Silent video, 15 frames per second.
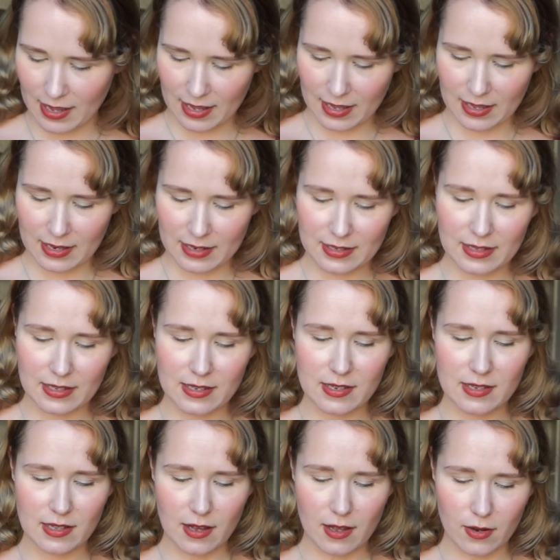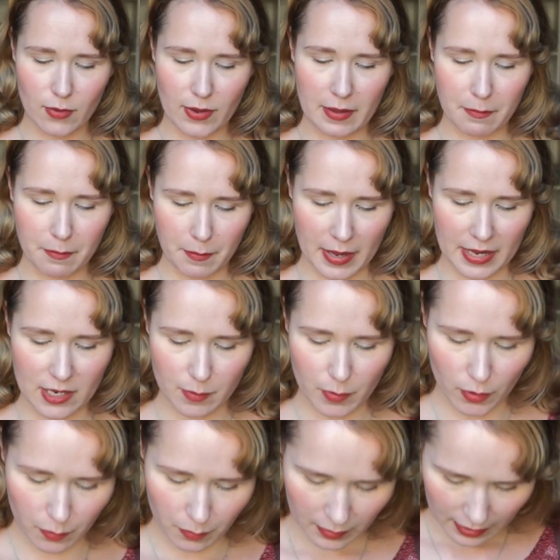And this is the colourway Mage
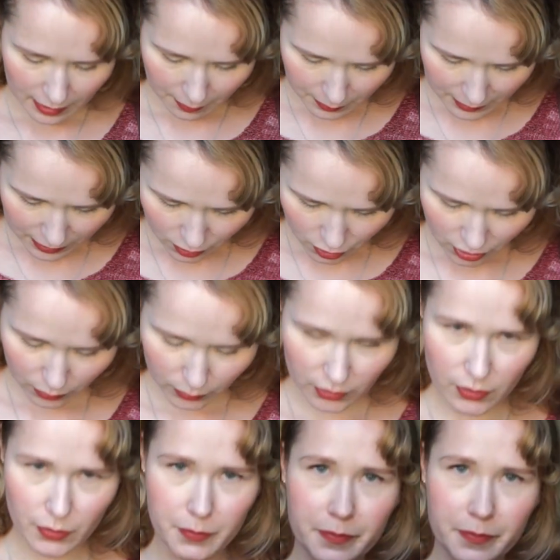Bloom. Let me show you.